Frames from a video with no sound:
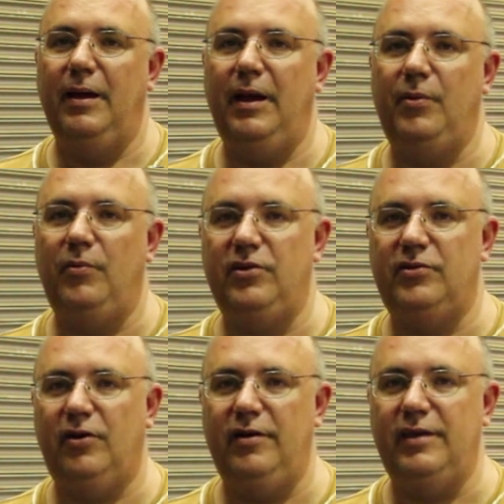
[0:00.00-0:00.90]
Uh, but when you
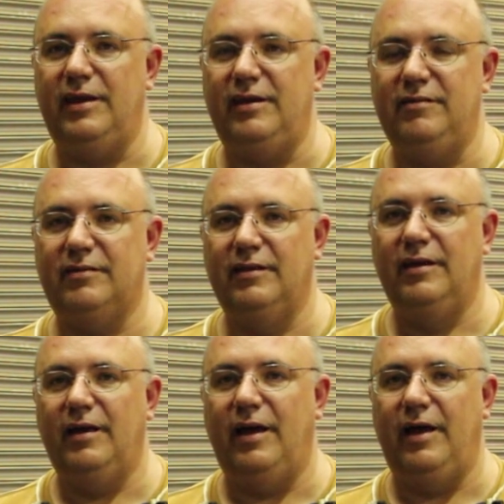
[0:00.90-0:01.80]
turn these,
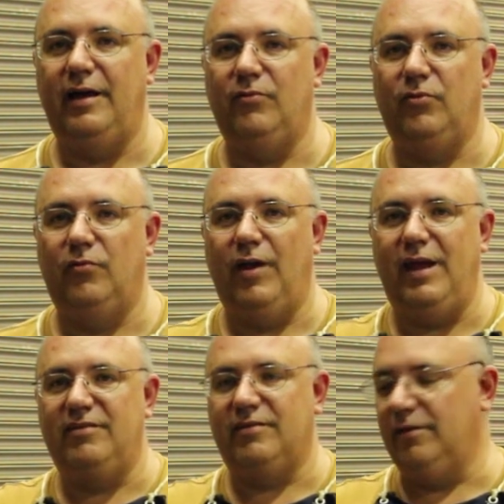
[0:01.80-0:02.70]
uh, it will
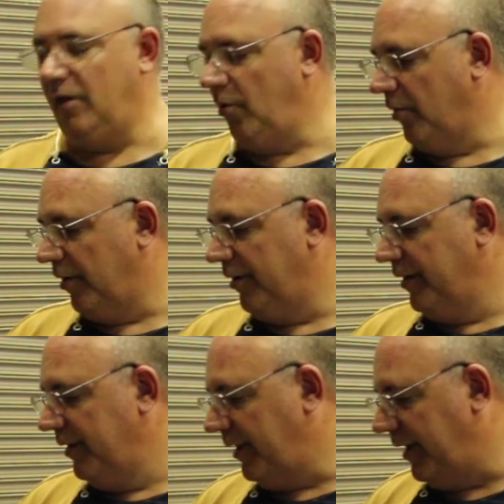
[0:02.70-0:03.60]
raise and lower
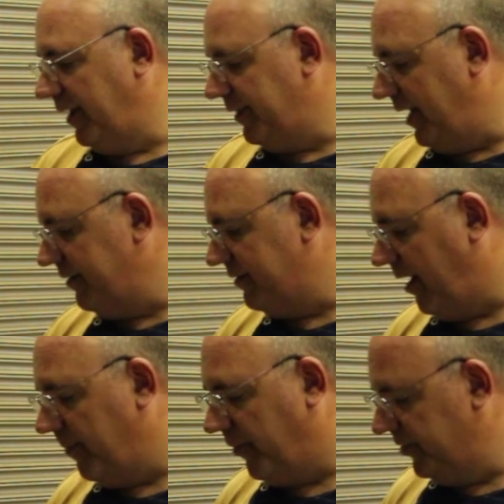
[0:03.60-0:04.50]
uh, that
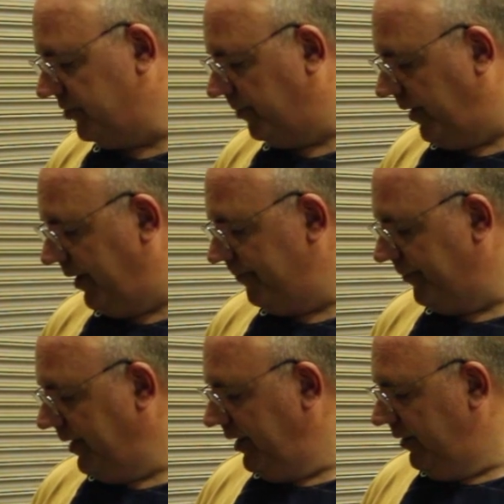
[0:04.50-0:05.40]
entire pressure plate.
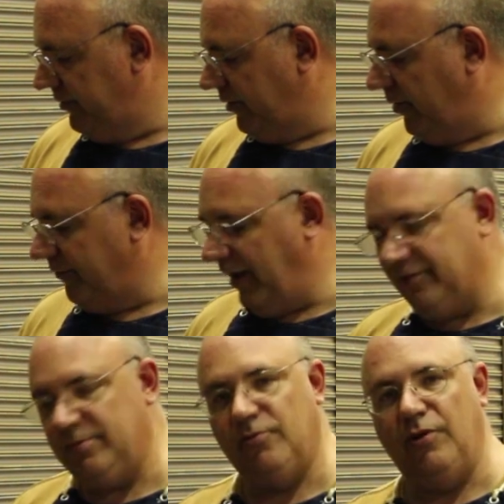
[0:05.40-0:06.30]
So I've
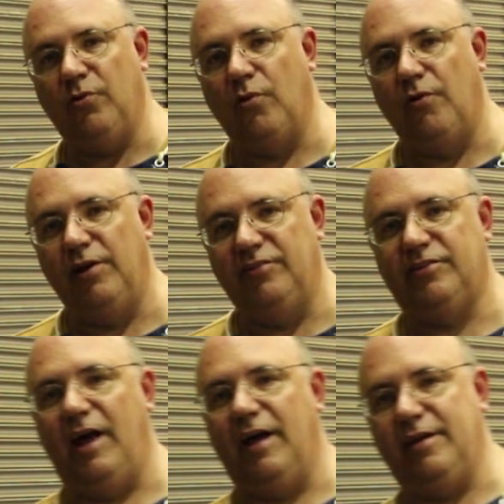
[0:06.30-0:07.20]
got some three quarter inch
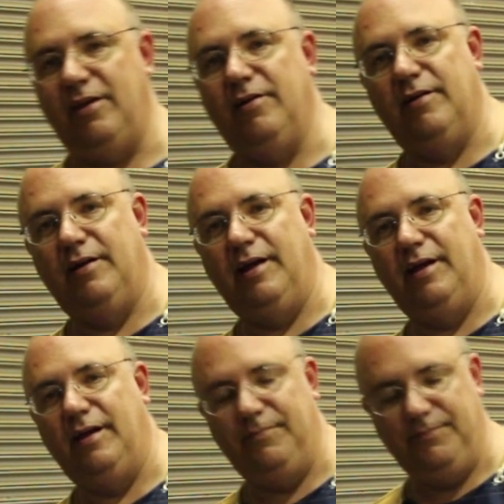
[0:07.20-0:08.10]
stock here
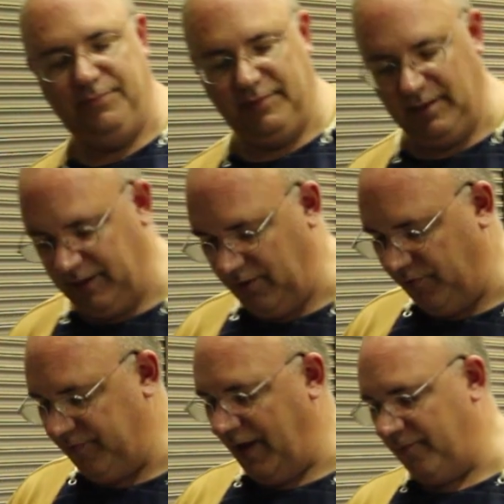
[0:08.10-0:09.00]
uh, that
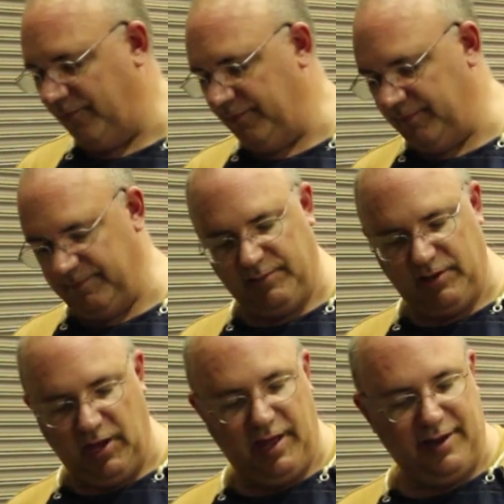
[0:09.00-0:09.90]
we've got
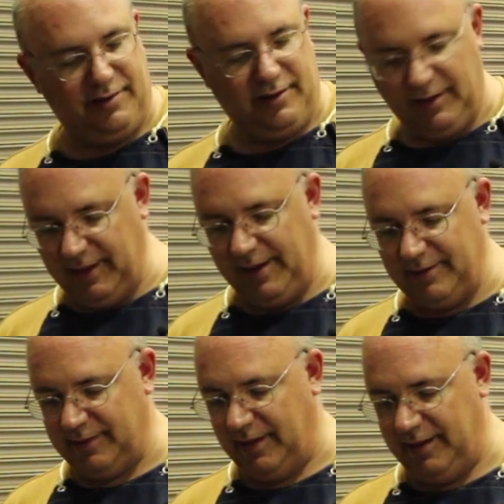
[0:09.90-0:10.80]
cut to
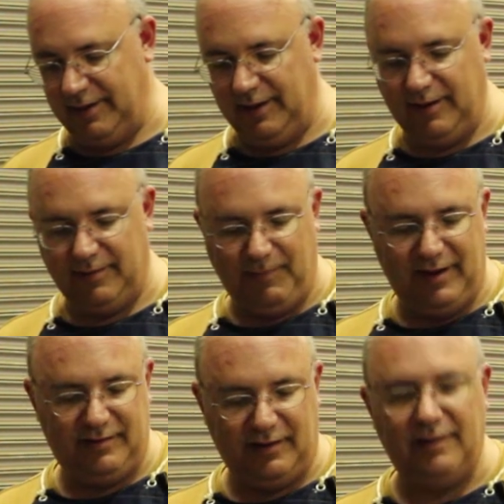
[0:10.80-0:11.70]
length and it
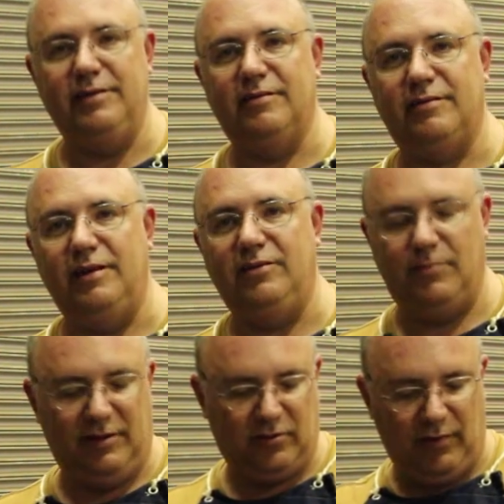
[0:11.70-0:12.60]
basically just needs to
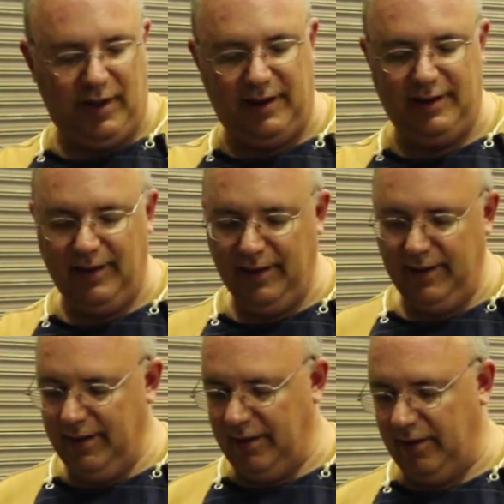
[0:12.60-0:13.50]
be threaded
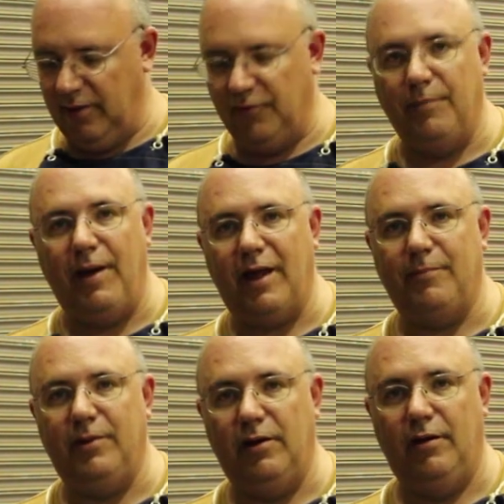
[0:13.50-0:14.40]
on the
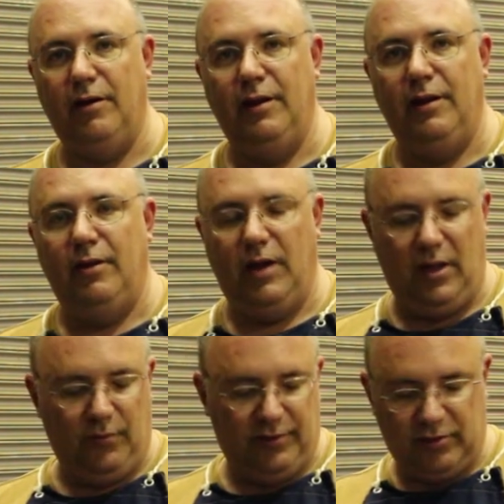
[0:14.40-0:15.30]
bottom here
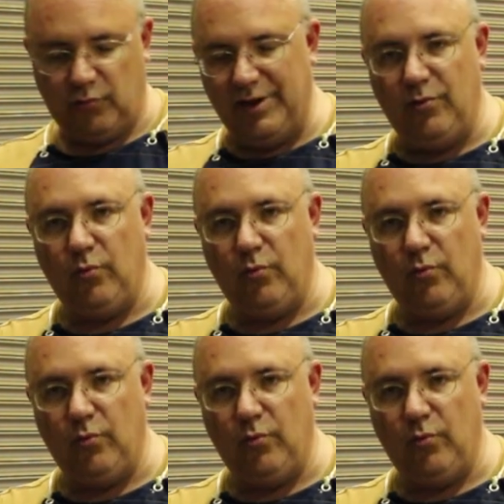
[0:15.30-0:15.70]
with a three